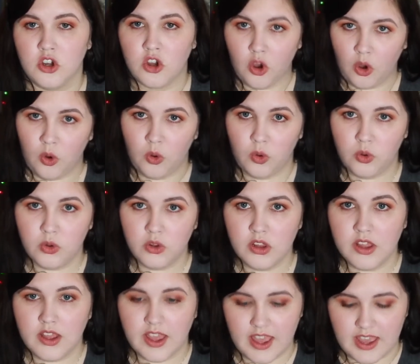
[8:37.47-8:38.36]

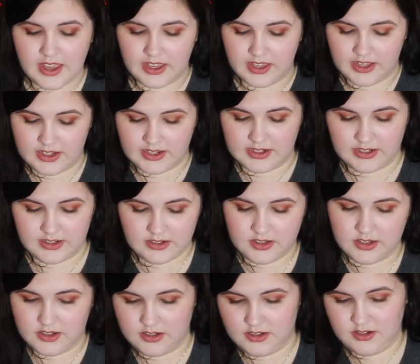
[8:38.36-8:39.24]
goal
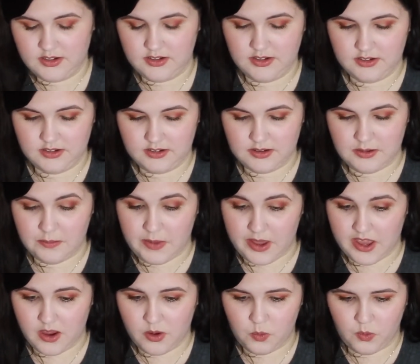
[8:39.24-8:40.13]
and
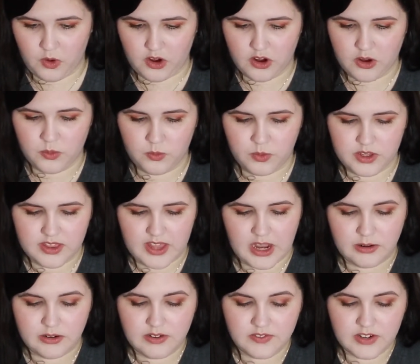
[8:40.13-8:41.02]
make it work with
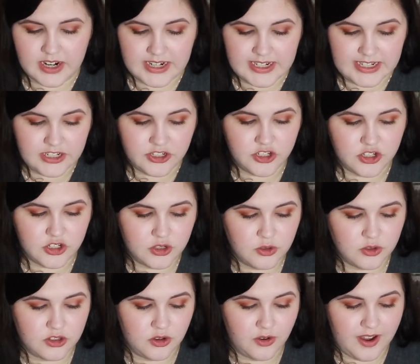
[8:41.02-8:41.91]
however I need
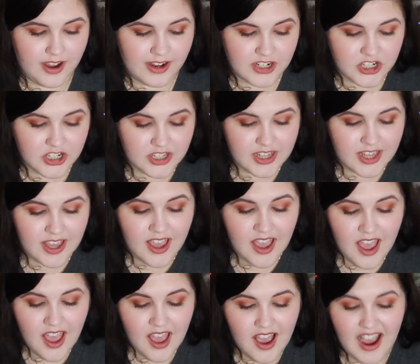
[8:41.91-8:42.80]
to. So actually,
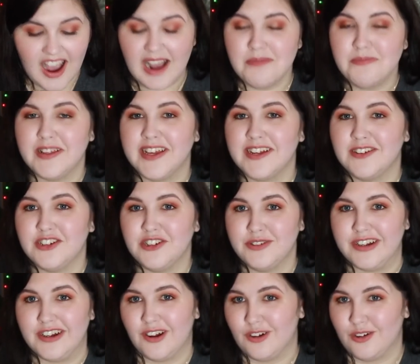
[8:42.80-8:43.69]
I plan on
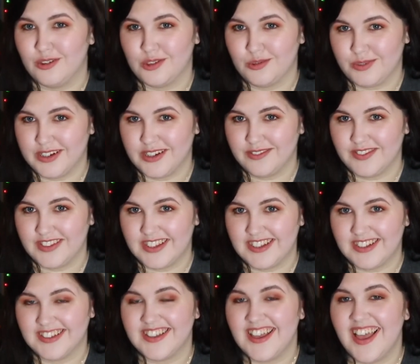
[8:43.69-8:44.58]
doing all 3 of
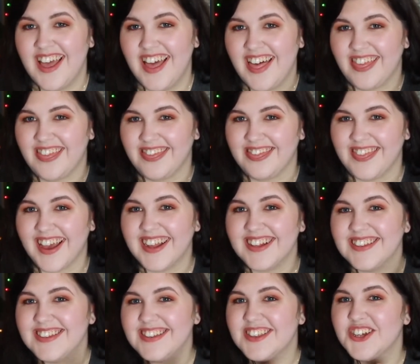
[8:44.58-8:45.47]
these.
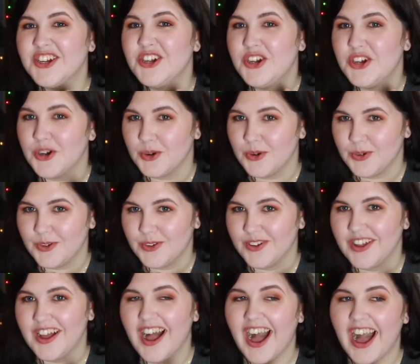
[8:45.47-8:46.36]
That's the
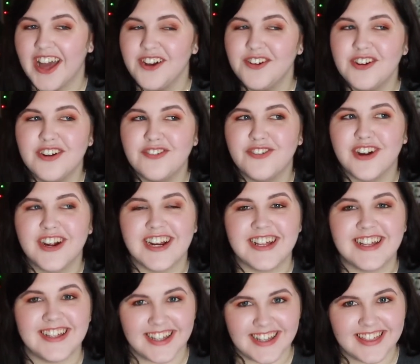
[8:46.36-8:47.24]
goal. I don't know if we're
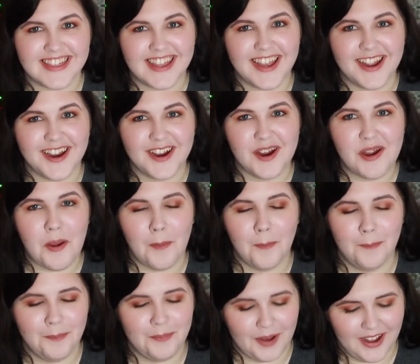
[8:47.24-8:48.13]
gonna get there,
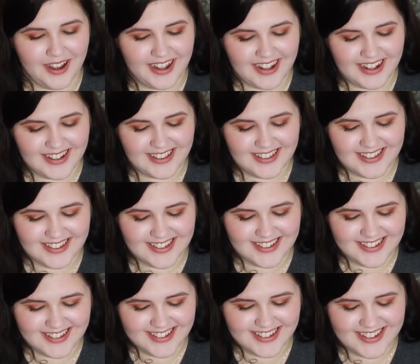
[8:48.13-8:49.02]
but